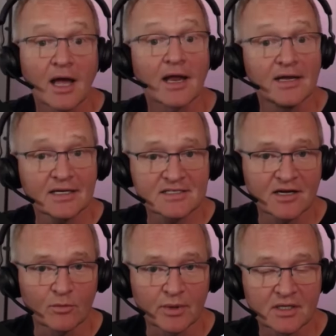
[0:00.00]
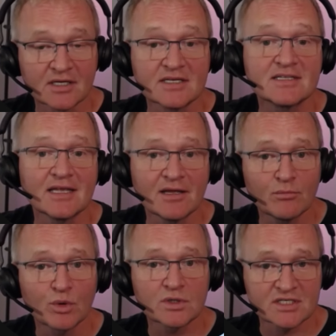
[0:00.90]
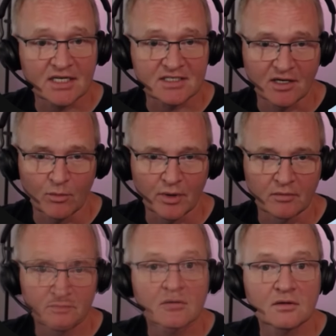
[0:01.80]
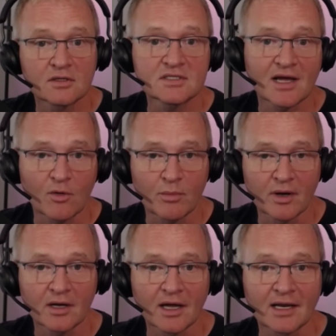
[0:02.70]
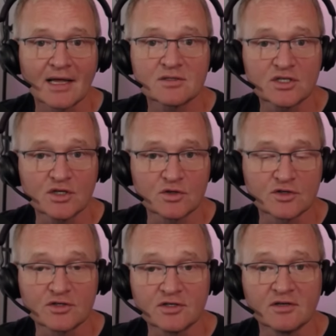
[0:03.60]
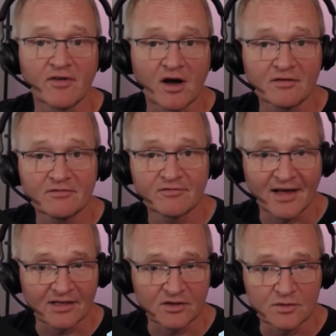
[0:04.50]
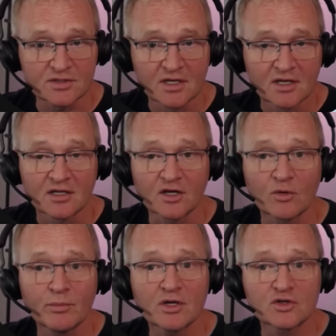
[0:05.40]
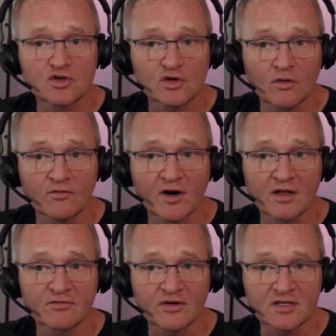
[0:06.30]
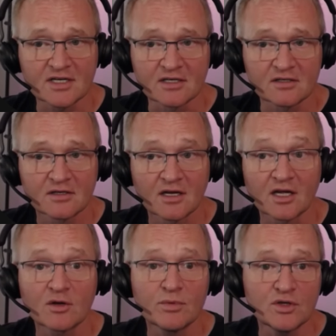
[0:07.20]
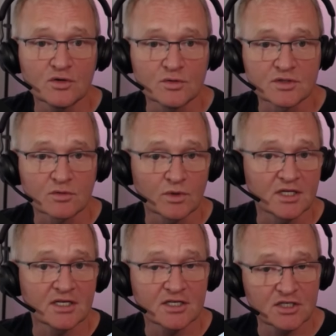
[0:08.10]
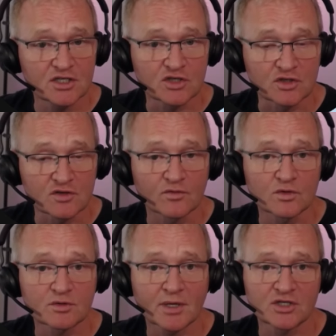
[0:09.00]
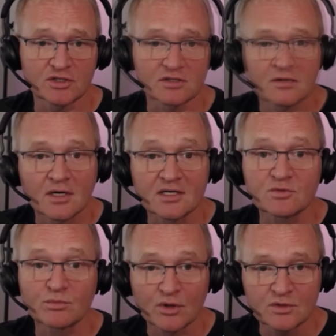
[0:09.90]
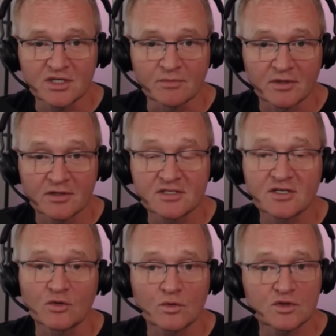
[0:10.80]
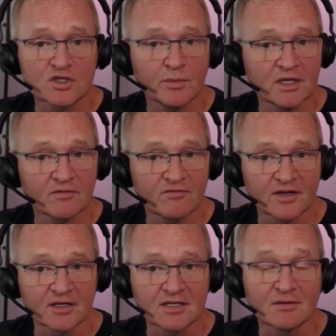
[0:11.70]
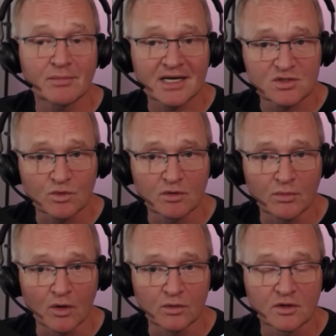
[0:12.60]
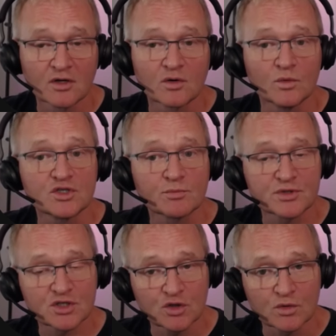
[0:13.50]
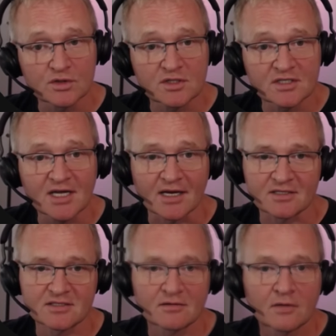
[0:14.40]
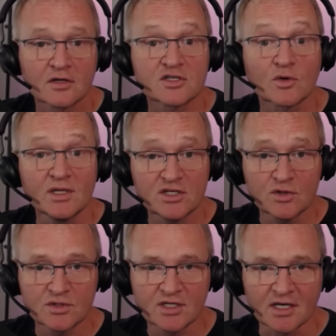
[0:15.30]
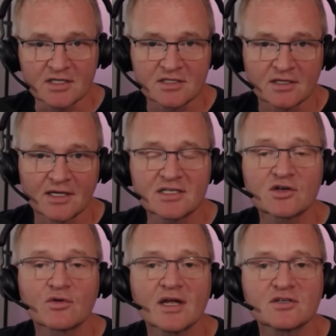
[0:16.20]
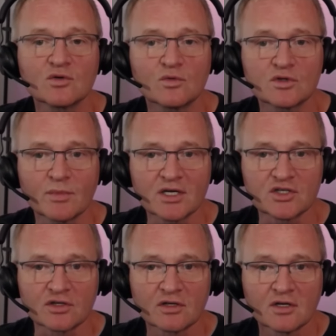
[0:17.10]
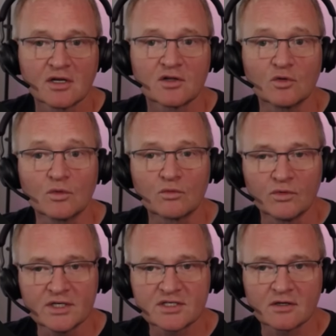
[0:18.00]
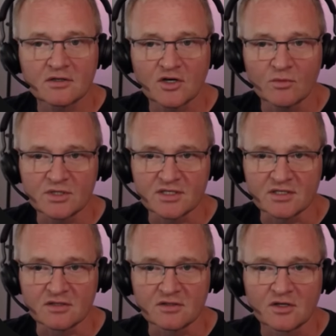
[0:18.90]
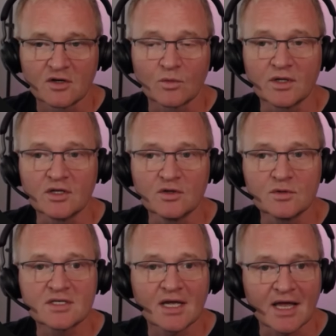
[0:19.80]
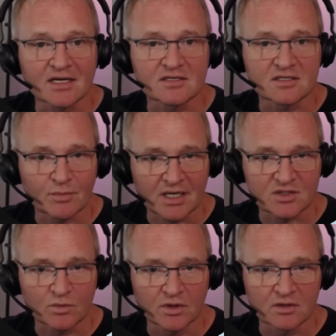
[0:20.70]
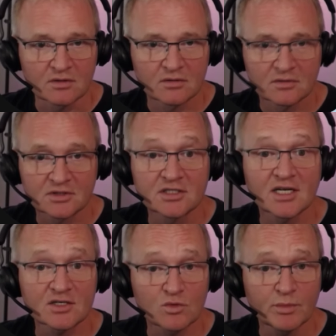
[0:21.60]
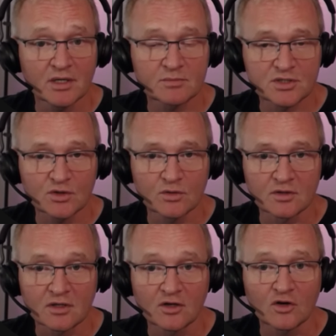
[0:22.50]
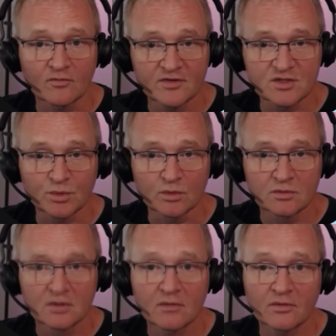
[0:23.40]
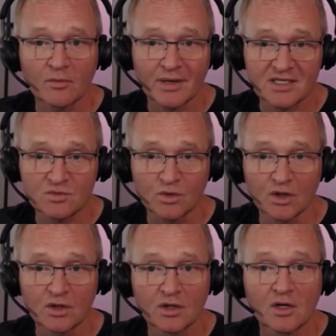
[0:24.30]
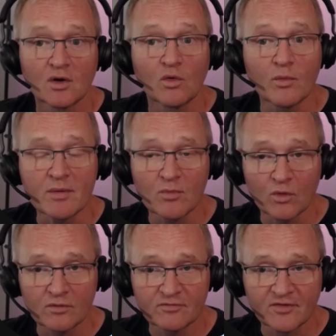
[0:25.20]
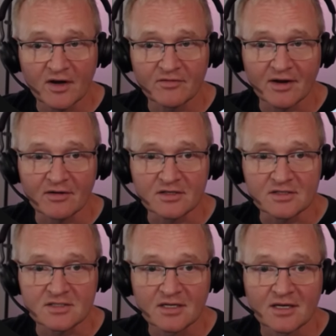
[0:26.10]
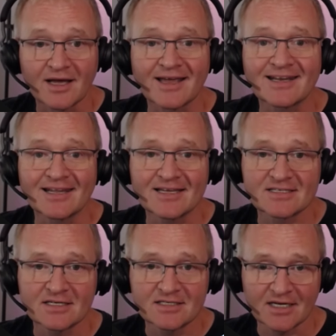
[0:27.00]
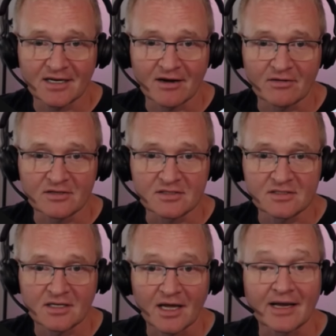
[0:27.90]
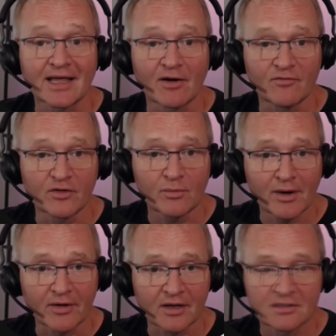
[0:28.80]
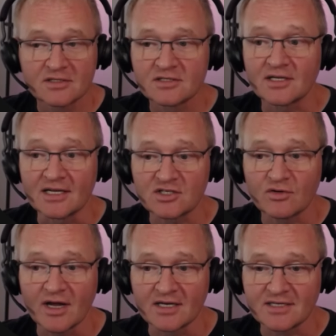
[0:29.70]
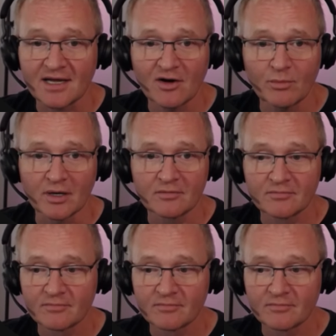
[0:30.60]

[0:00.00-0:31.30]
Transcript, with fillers: Our next helper is the input text helper. This helper allows the user to define values that can be controlled via the front end and can be used within conditions of automations. As a pro tip, this can also be configured in password mode, which obscures the text. So in this user case, let's create an automation that will restart Home Assistant when the user enters a password. Text will be obscured and not visible. The password will be more than 5 characters and less than 10 characters and alphanumeric. So let's create our helper.